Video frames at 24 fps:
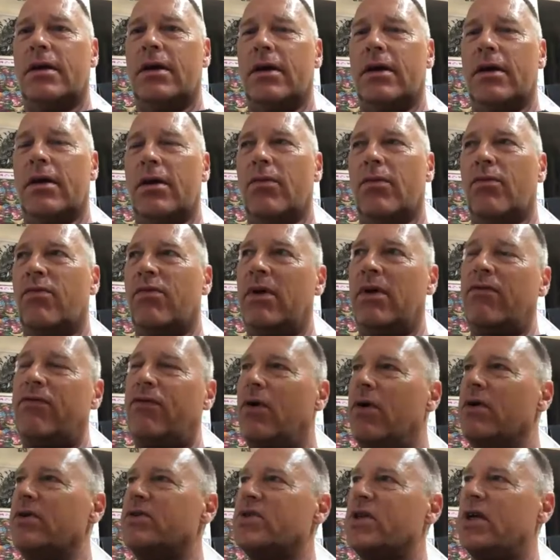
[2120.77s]
uh, for,
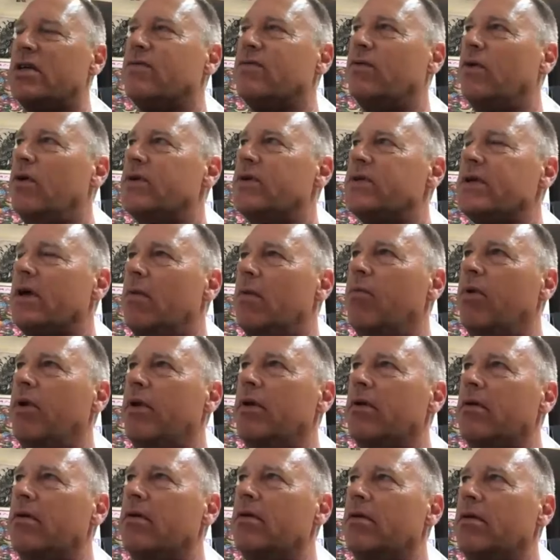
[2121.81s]
for just for
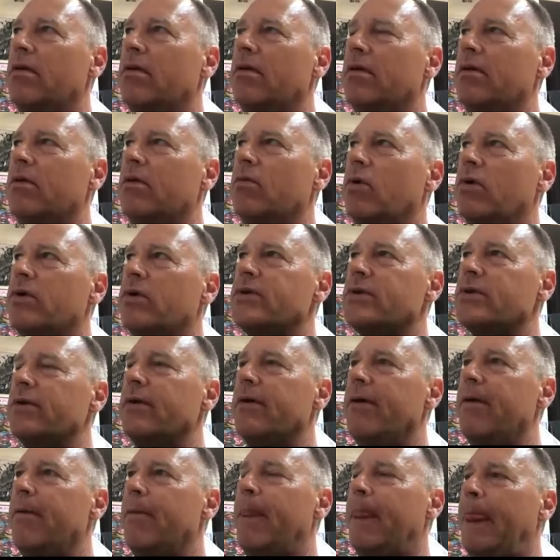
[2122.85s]
example, in it uh, was
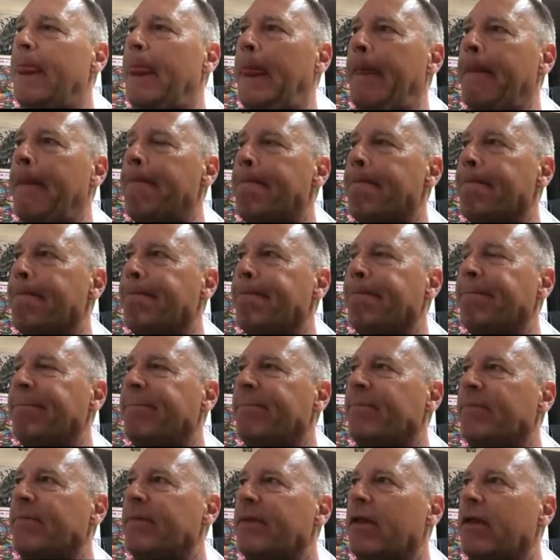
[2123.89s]
a,
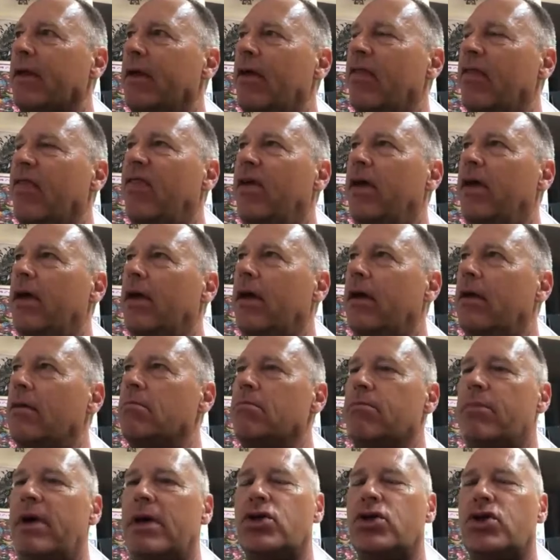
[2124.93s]
a, thing
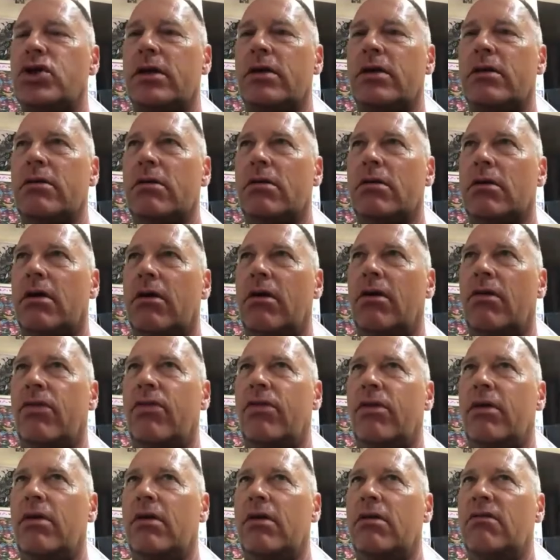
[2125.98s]
in Beijing, I
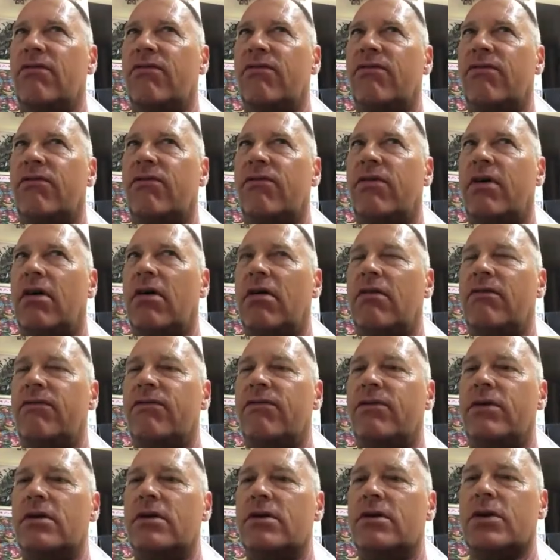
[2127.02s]
think five
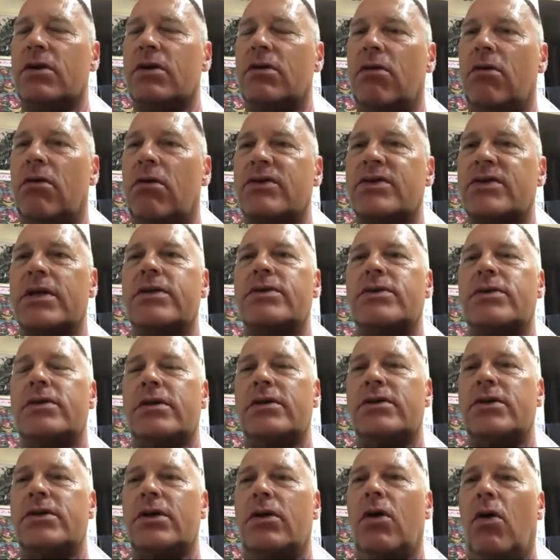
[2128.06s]
years ago or six
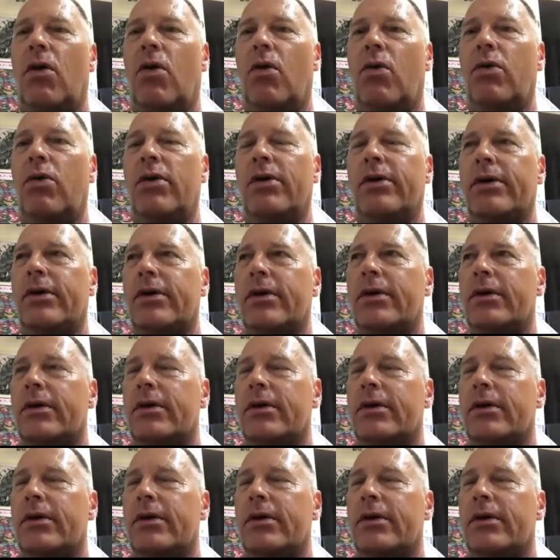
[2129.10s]
years ago,